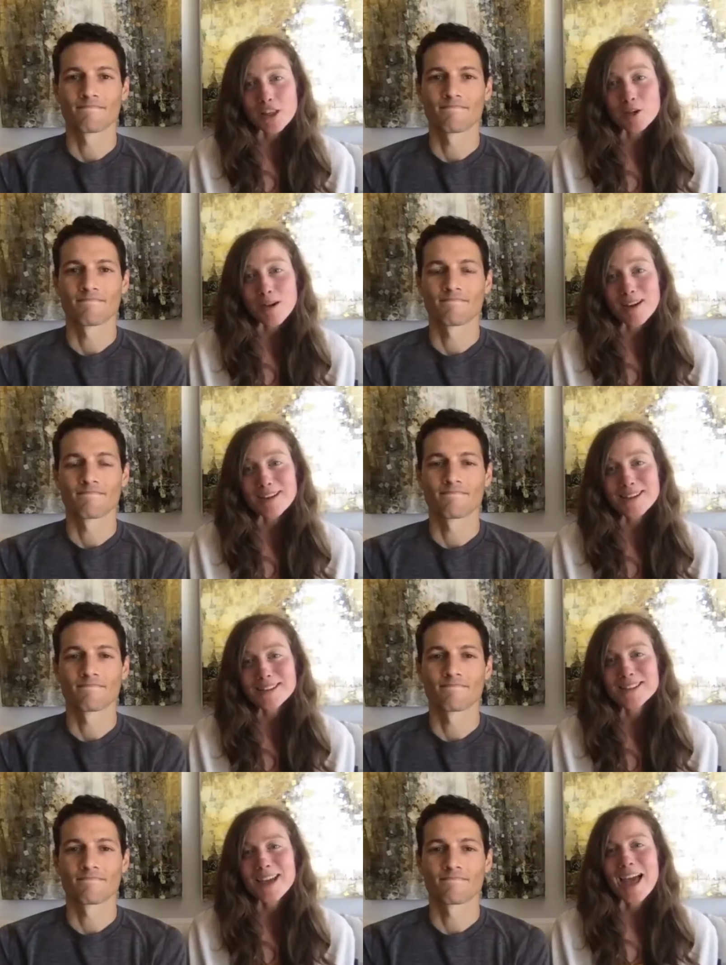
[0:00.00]
Speaker 1: their
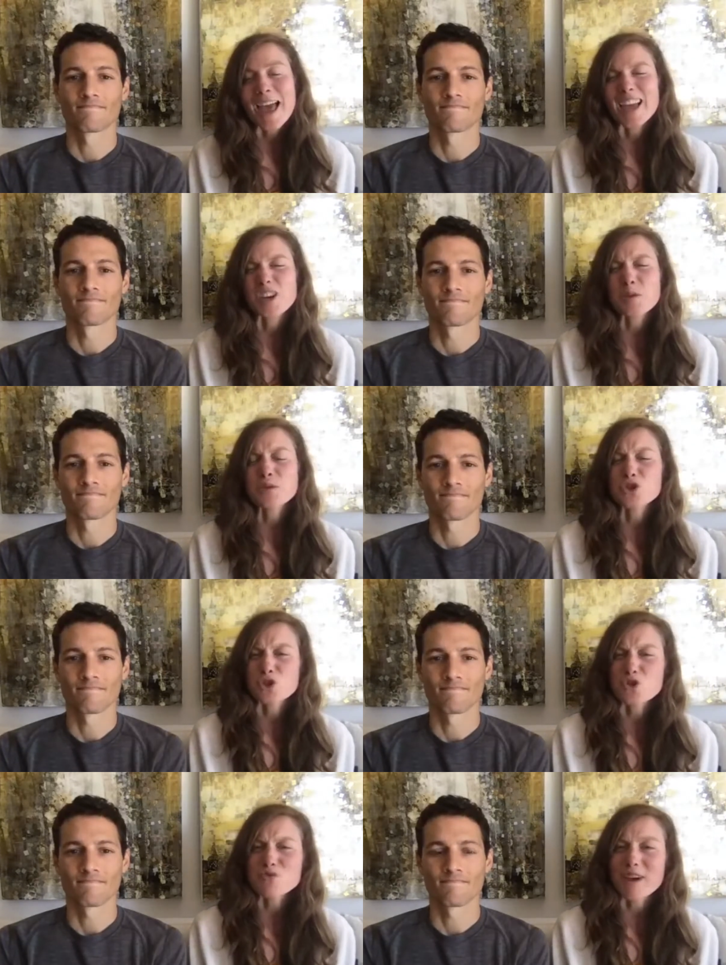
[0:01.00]
bodies, and almost
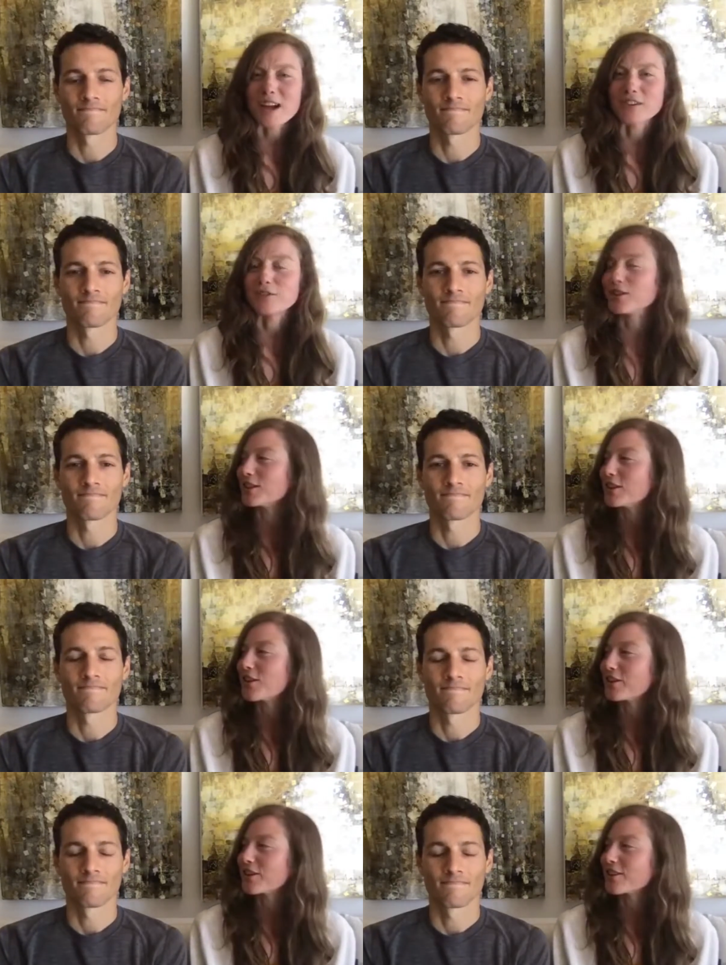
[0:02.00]
too mindful. You
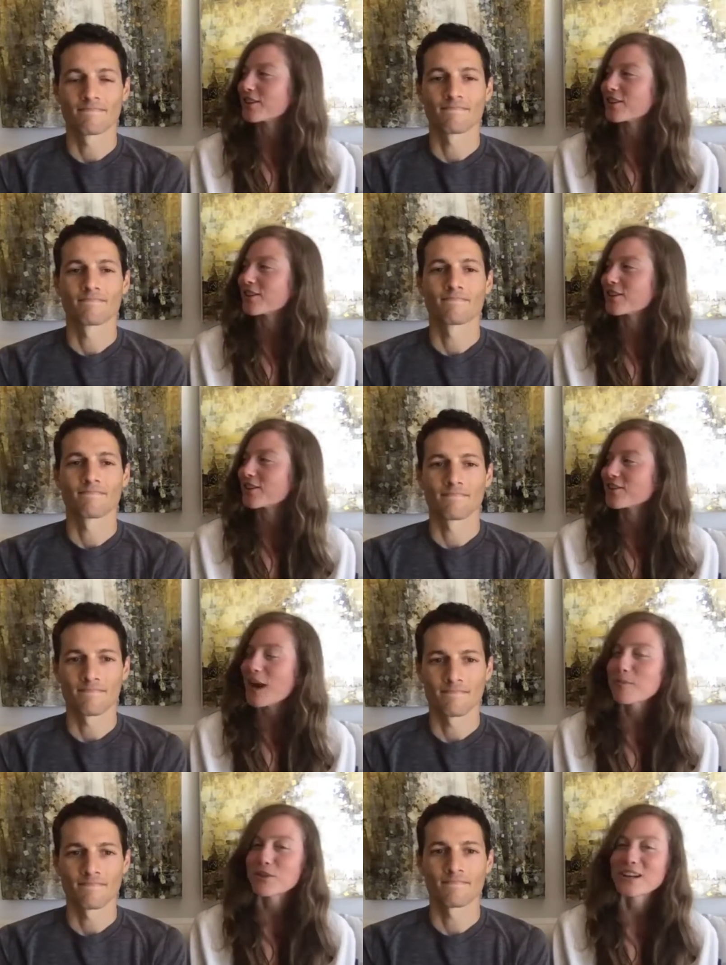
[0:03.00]
know, they're they're they're
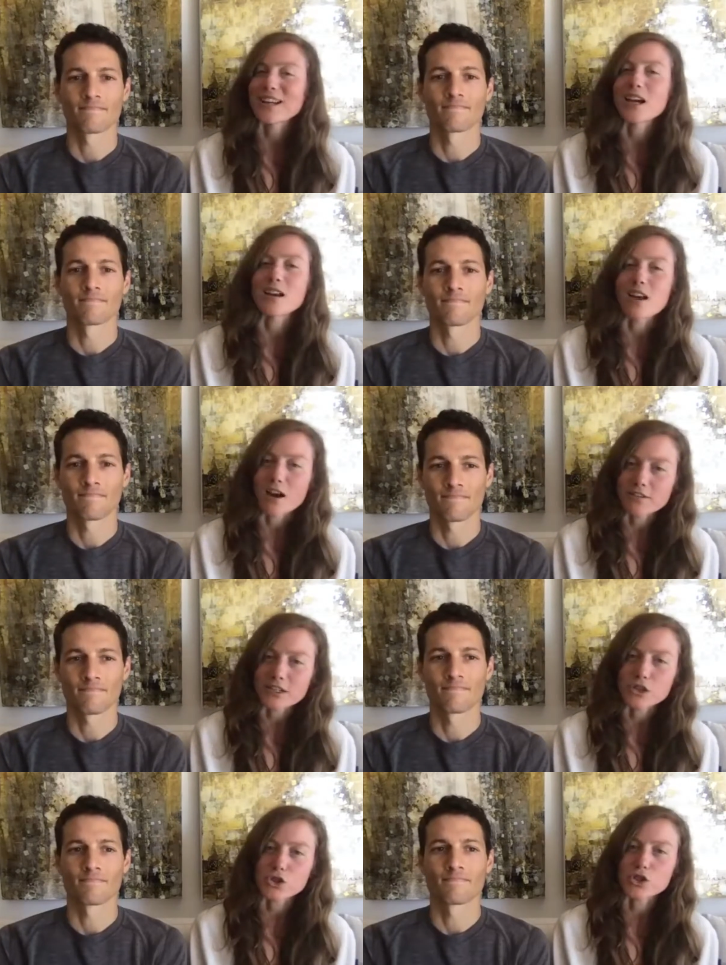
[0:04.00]
not putting enough
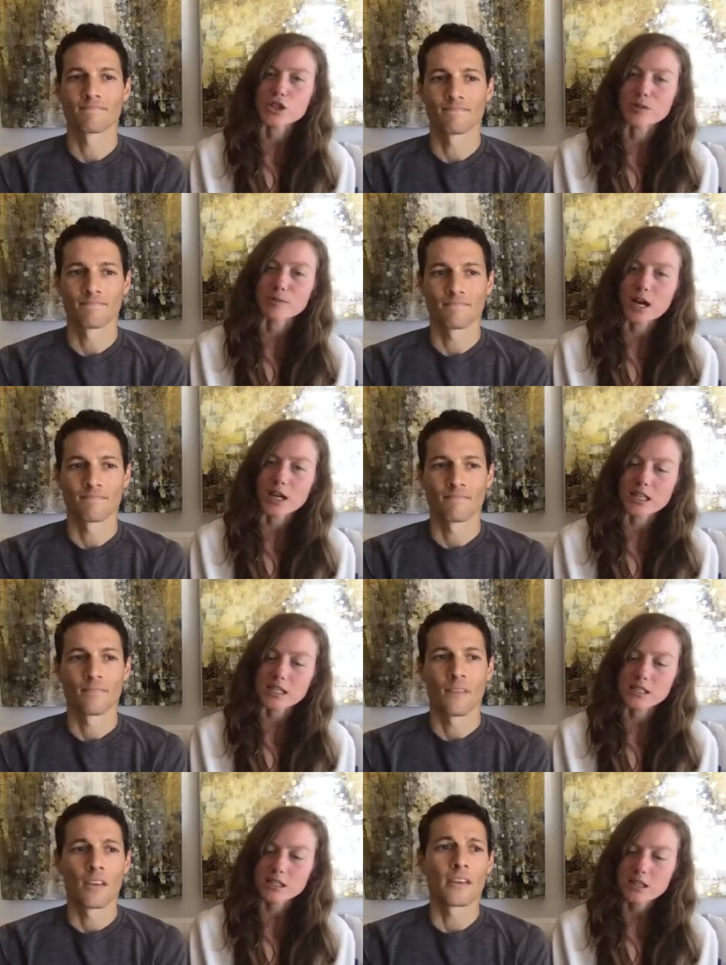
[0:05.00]
into their
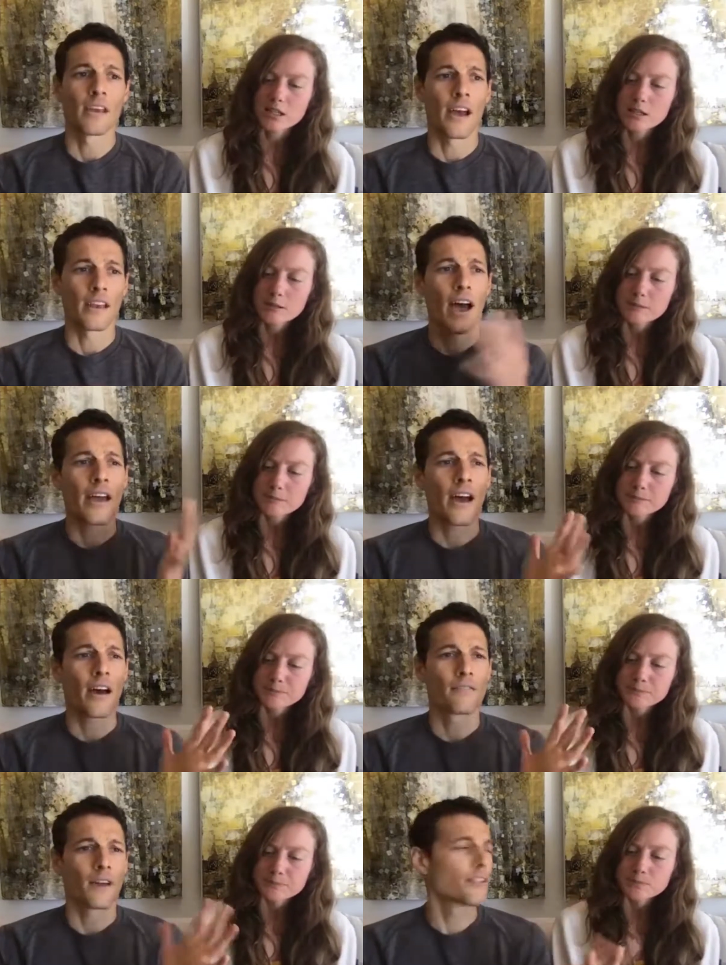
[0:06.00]
bodies.
Speaker 2: Yeah, and I
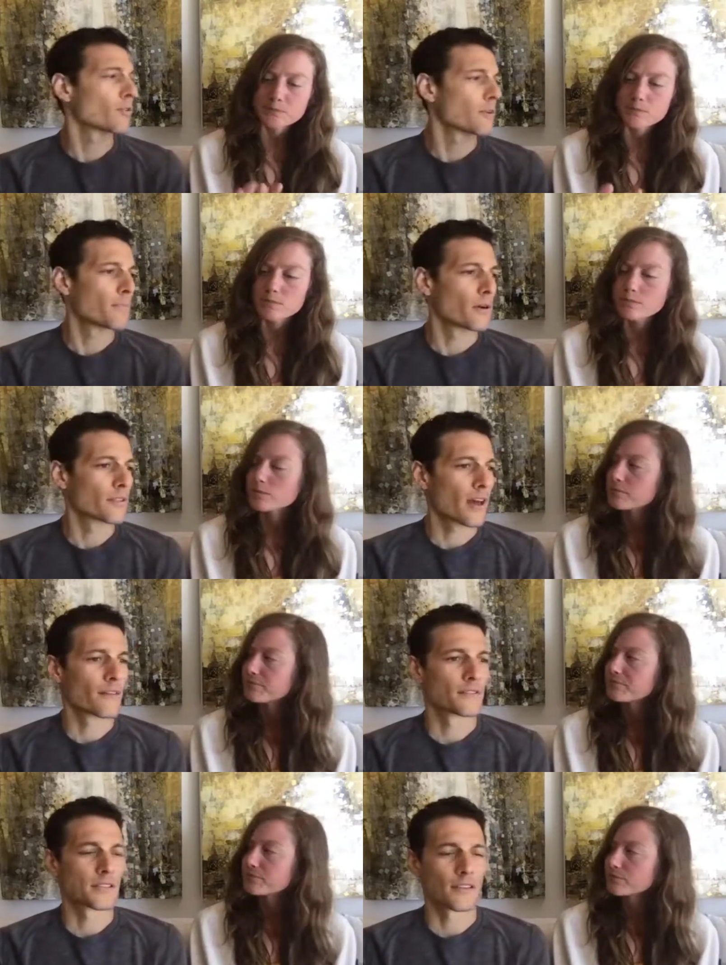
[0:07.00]
have, I think we both
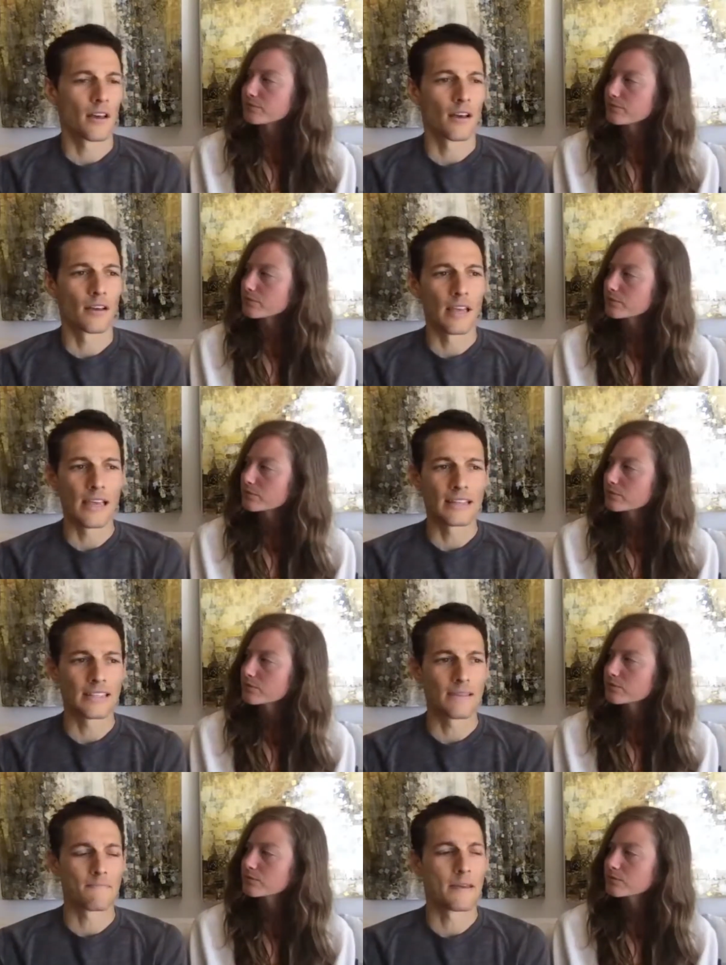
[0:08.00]
have an
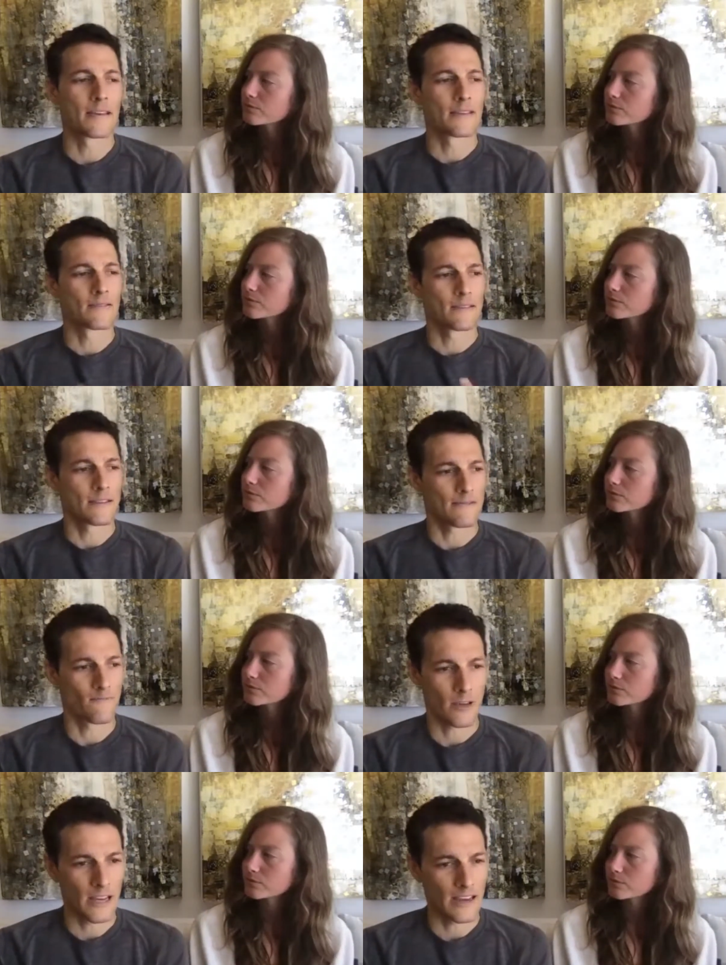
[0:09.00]
intimate
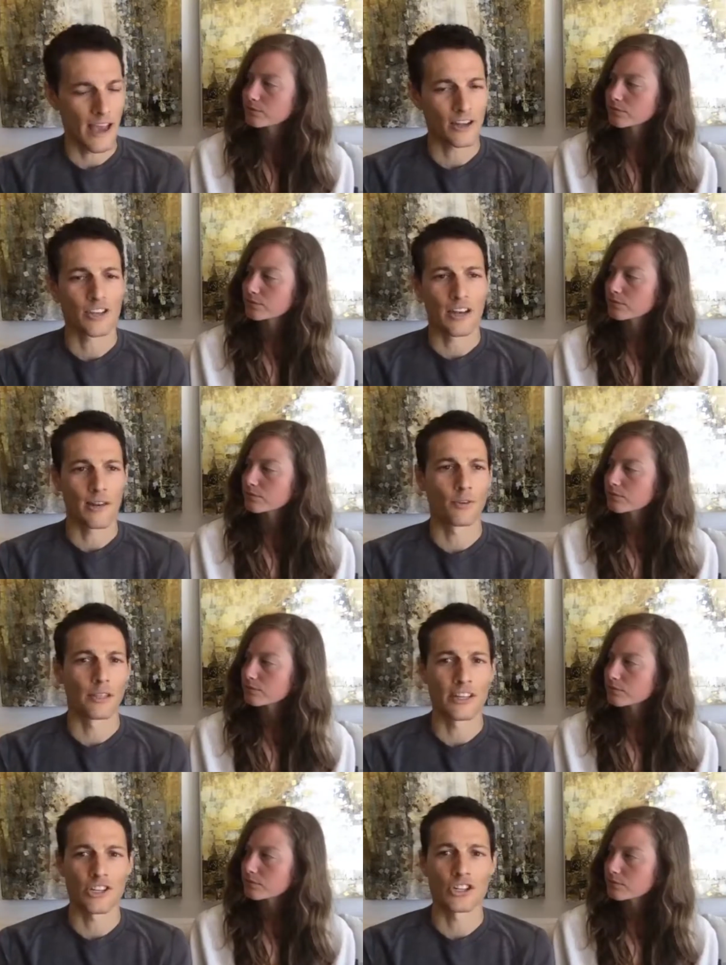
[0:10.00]
connection and
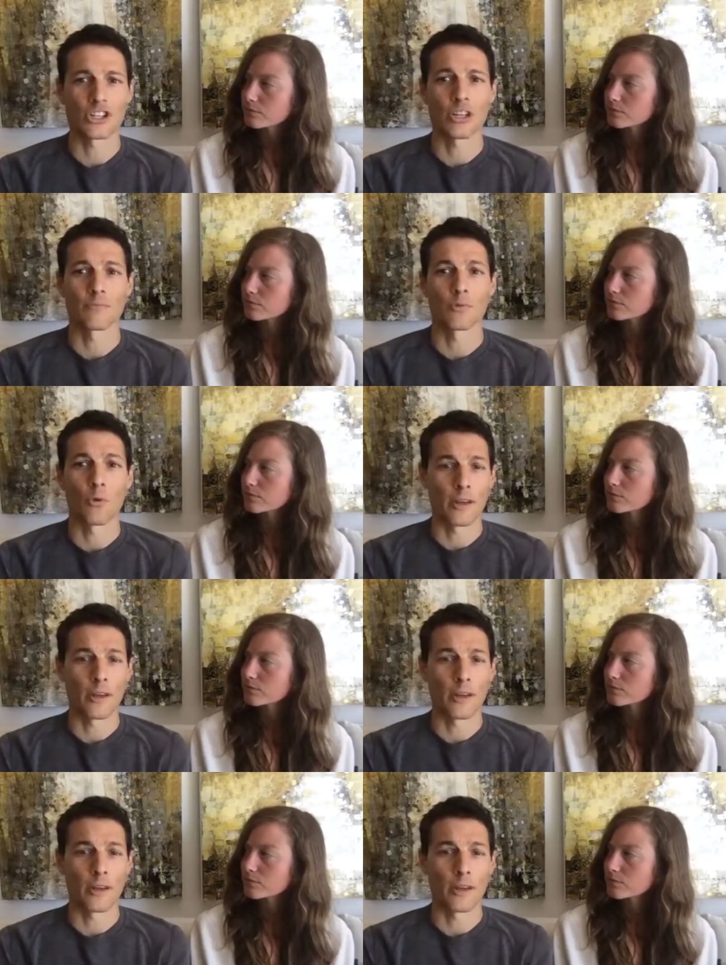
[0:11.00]
relationship with